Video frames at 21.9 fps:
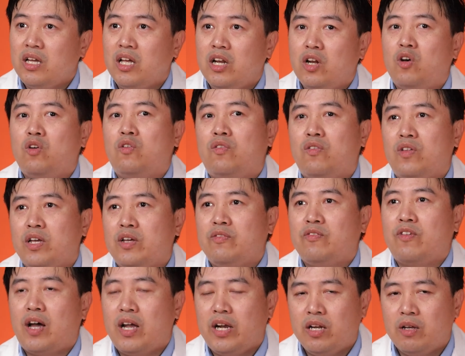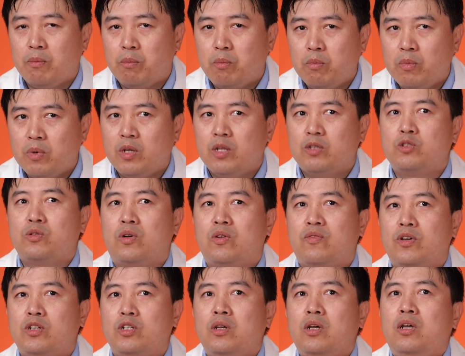and hopefully find a sort
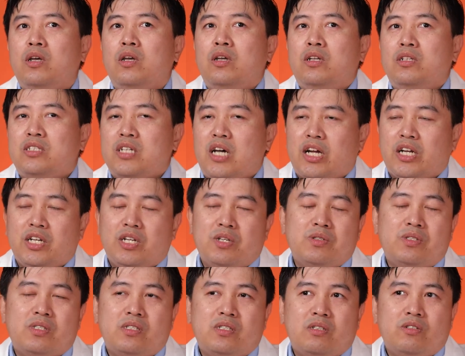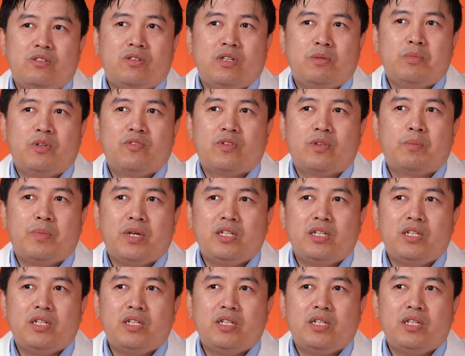of a diagnosis and treatment for the